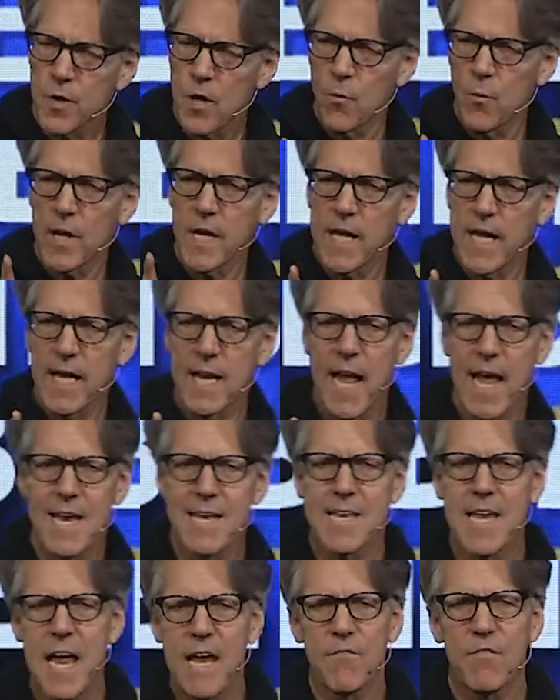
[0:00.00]
what I want to get
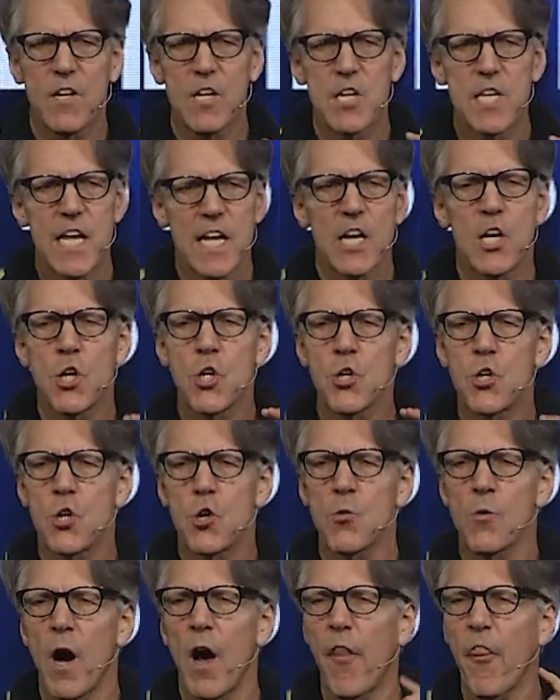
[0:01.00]
at. David didn't
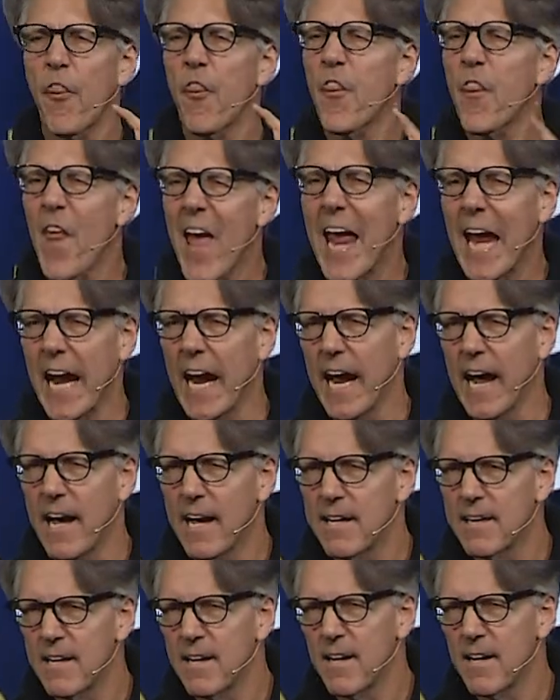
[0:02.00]
do a thing.
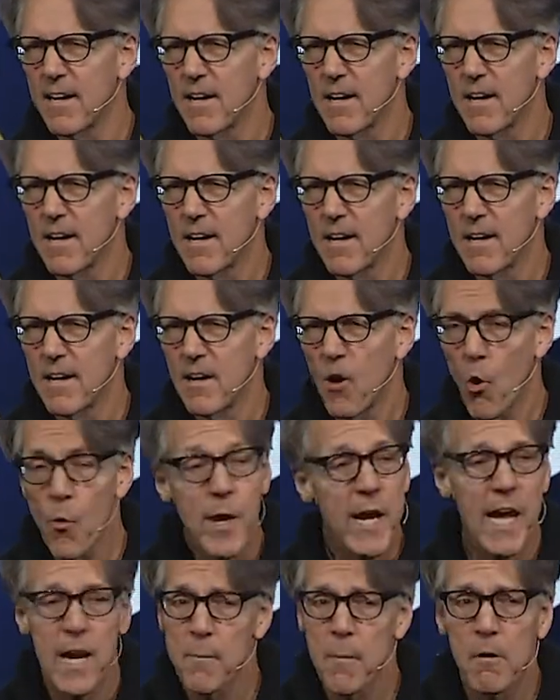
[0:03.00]
Oh,
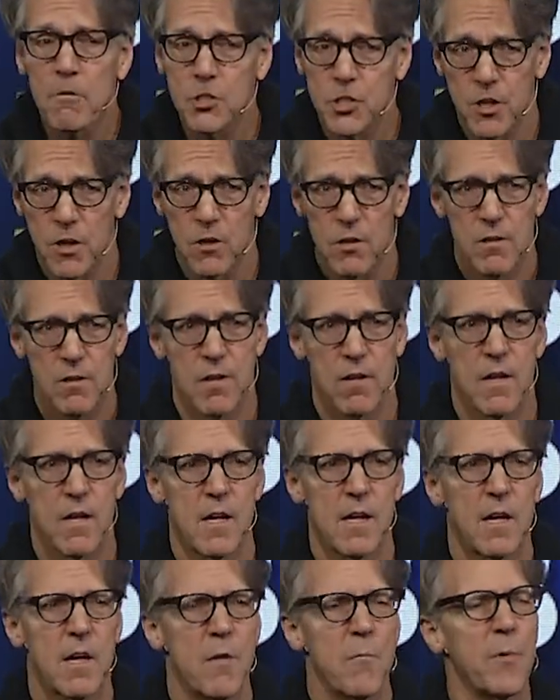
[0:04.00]
he got emotional,
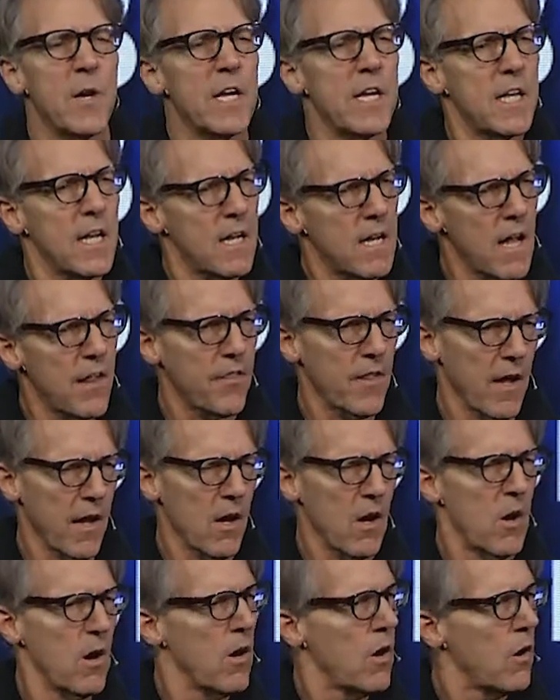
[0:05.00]
but he did nothing.
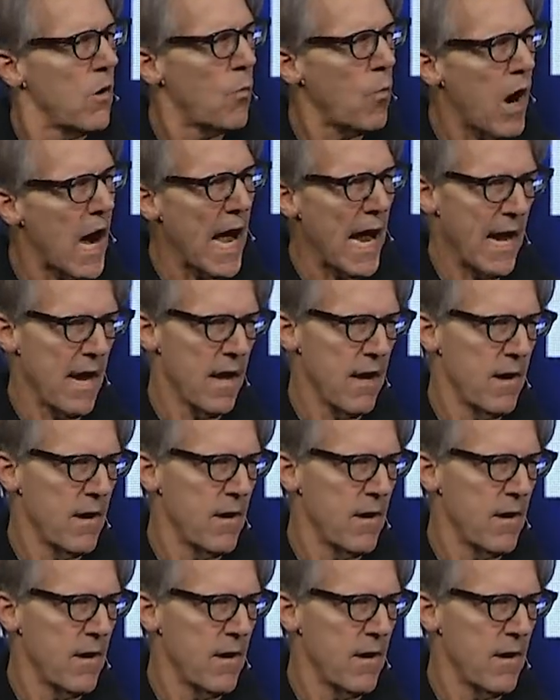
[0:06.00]
Why?